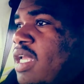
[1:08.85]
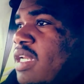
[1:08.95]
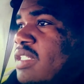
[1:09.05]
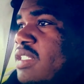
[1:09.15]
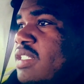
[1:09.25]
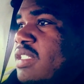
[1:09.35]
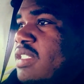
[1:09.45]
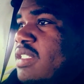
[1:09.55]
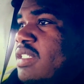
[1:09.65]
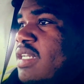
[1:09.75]
and it's
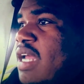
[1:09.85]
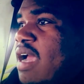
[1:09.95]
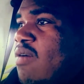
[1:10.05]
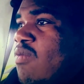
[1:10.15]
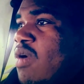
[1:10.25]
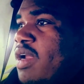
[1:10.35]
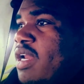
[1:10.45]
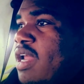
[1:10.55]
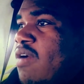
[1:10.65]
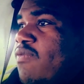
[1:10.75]
just not
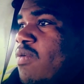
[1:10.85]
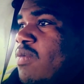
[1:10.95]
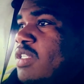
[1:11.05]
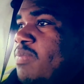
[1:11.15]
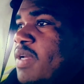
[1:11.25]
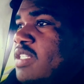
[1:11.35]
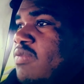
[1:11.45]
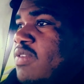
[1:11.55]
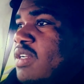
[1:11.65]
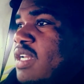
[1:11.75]
working out for what's
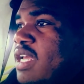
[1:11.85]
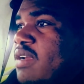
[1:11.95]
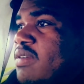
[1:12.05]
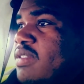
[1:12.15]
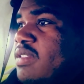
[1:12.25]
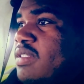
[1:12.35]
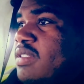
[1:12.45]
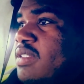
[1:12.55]
best for the Lakers.